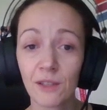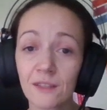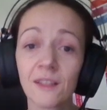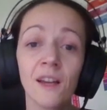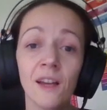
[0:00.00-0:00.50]

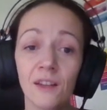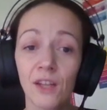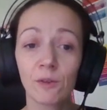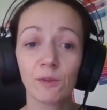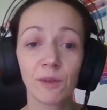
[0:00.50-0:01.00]
minutes,
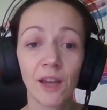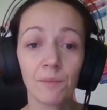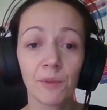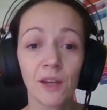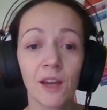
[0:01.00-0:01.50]
they will be
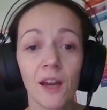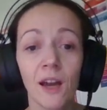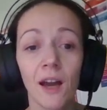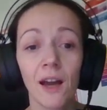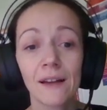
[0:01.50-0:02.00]
happy.
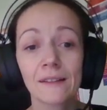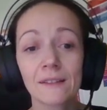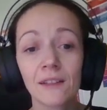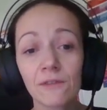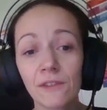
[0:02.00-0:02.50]

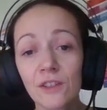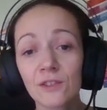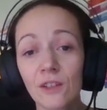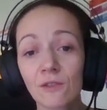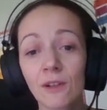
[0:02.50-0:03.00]
And
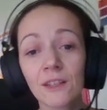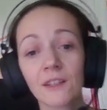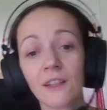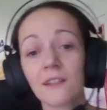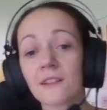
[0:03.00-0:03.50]
non-functional
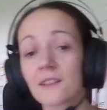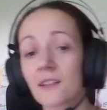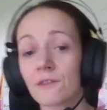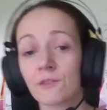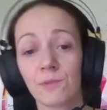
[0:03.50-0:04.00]
quality doesn't
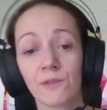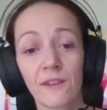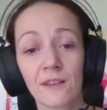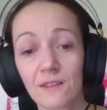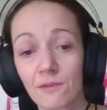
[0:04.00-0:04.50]
have to be
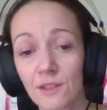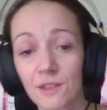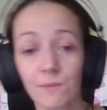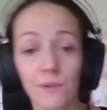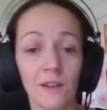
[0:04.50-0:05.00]
fancy
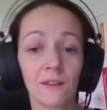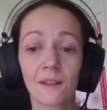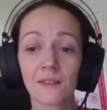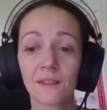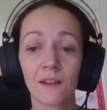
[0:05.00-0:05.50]
recipe. It
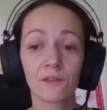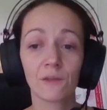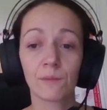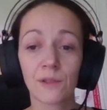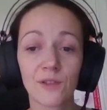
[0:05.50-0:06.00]
doesn't have
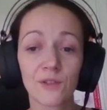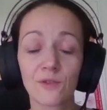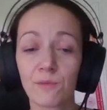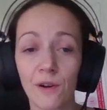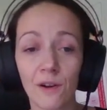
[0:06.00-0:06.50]
to be
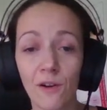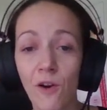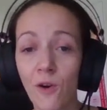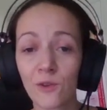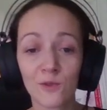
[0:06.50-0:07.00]
super
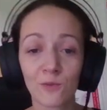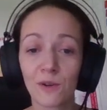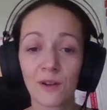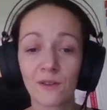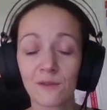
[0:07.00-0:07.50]
hot,
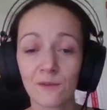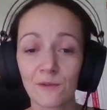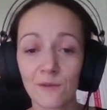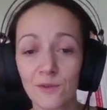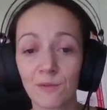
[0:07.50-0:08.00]

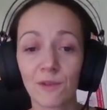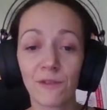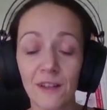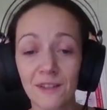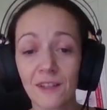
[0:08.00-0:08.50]
super
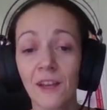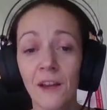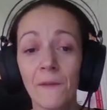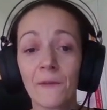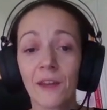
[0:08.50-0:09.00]
fancy.
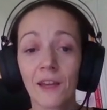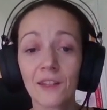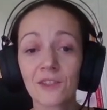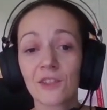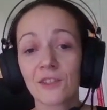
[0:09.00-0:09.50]

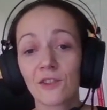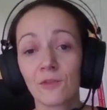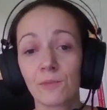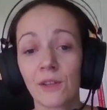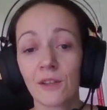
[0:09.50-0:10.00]
It just needs
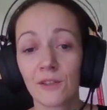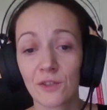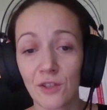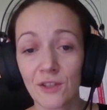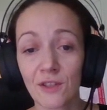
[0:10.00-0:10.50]
to be
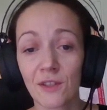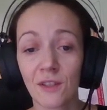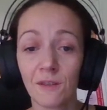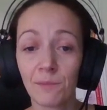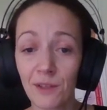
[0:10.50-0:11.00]
cheese
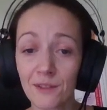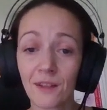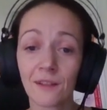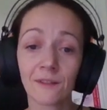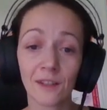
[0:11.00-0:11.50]

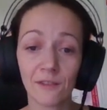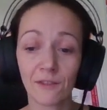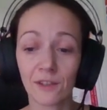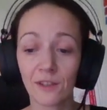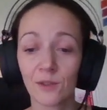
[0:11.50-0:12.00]
pizza
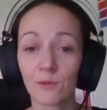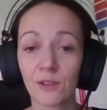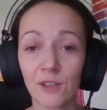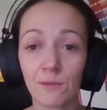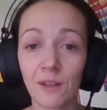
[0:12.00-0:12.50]
delivered in
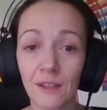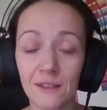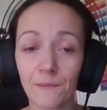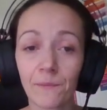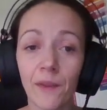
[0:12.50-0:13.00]
20
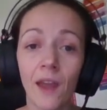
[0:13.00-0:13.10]
minutes.